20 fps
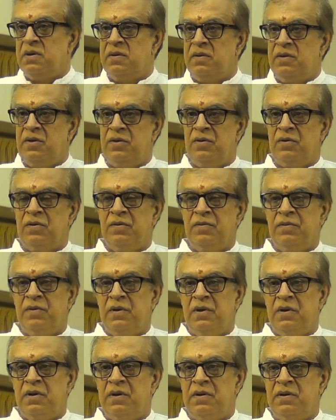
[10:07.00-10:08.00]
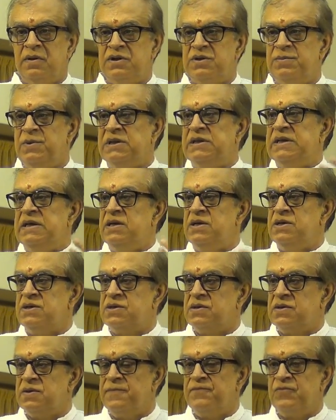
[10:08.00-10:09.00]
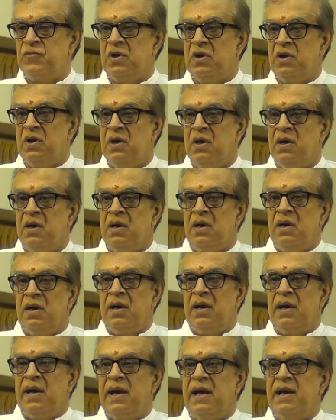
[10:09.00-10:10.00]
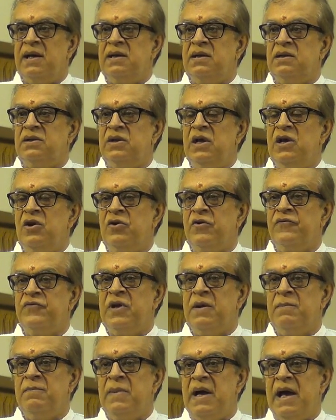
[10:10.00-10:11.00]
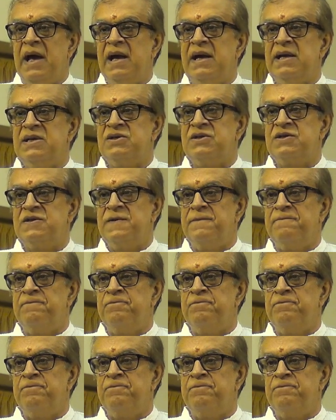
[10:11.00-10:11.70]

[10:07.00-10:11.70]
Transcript: you know, Smritis, and think of them as